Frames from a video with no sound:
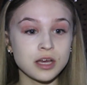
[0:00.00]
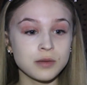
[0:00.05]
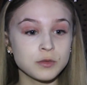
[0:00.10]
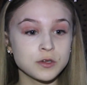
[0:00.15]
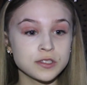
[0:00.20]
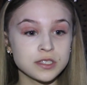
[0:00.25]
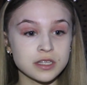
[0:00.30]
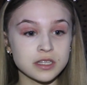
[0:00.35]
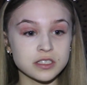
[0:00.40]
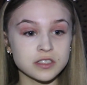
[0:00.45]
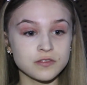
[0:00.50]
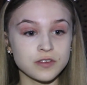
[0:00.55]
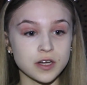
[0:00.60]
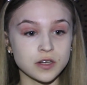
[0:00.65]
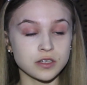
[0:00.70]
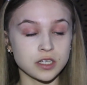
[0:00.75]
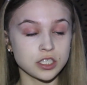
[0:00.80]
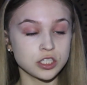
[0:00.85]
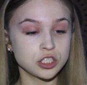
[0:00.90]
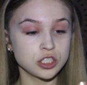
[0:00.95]
time using this
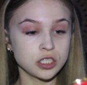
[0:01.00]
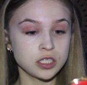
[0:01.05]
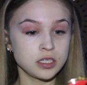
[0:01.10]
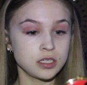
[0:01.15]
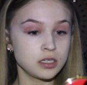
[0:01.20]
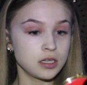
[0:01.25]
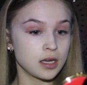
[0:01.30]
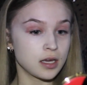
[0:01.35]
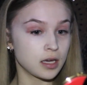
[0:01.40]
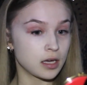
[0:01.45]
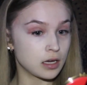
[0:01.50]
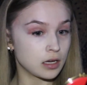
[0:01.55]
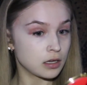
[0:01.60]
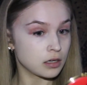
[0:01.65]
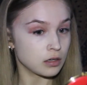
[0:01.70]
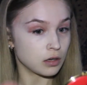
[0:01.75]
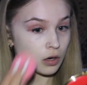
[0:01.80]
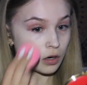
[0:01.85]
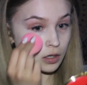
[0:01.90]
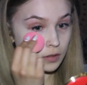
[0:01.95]
foundation,
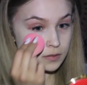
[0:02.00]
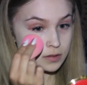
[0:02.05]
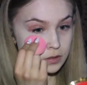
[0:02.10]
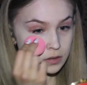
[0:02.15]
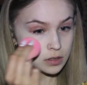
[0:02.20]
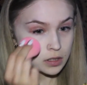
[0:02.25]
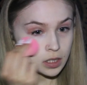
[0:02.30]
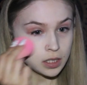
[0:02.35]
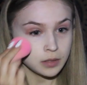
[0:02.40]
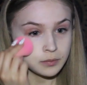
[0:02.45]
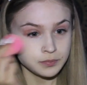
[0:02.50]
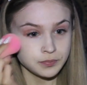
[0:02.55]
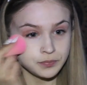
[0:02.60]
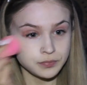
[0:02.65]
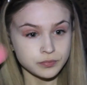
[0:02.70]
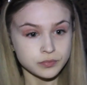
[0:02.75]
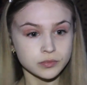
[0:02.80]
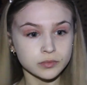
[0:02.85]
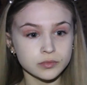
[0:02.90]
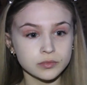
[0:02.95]
and honestly,
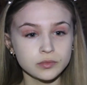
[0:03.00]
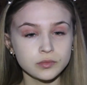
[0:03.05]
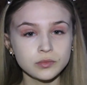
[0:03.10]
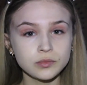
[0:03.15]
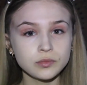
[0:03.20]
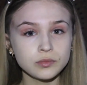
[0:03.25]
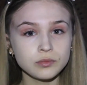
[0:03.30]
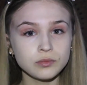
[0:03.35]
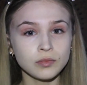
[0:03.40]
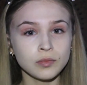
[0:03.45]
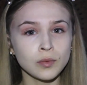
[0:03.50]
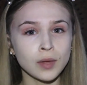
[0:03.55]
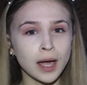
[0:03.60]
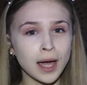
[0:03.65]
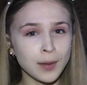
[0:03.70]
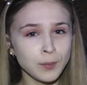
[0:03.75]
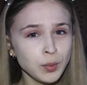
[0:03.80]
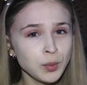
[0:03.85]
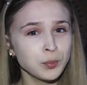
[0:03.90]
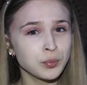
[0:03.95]

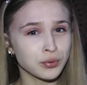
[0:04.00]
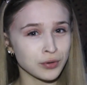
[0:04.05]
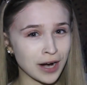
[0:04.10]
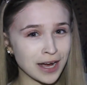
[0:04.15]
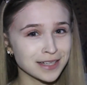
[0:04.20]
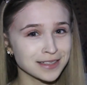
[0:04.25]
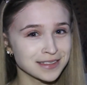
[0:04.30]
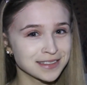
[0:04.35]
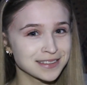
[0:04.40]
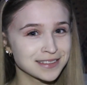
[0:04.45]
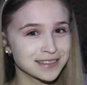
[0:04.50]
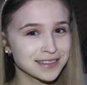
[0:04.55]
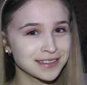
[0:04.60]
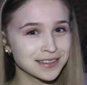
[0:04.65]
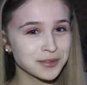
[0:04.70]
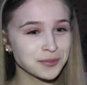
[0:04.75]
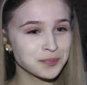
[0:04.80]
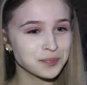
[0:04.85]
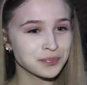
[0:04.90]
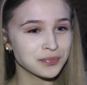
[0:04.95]
I'm
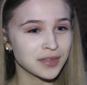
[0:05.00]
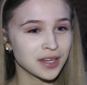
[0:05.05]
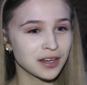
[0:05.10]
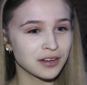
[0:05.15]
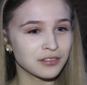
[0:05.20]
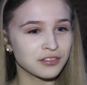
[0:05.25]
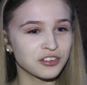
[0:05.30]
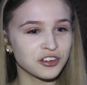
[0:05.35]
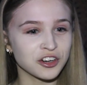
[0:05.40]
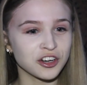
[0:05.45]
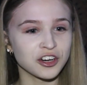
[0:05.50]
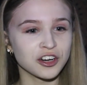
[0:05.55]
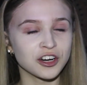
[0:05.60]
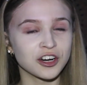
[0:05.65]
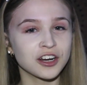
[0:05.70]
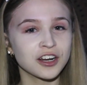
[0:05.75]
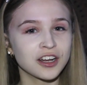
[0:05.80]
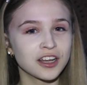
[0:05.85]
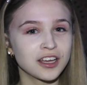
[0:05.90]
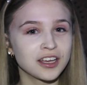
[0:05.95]
impressed.
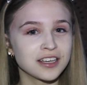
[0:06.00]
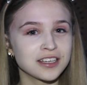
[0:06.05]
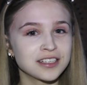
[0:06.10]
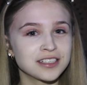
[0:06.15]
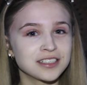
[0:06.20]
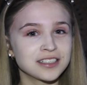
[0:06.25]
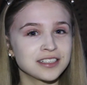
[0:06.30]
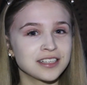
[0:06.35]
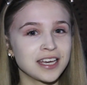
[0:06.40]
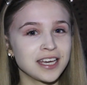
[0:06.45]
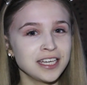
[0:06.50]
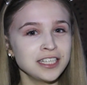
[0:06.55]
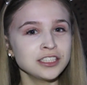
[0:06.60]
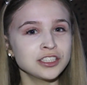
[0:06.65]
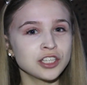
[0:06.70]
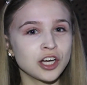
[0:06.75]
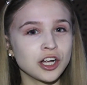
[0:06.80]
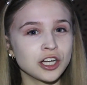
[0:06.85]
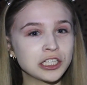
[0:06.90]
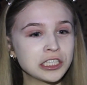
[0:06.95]
For
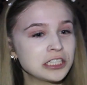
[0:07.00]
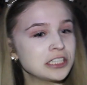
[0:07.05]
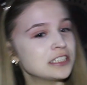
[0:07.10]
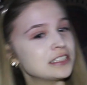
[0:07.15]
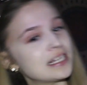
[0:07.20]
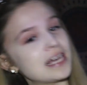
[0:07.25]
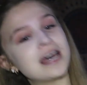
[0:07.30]
$8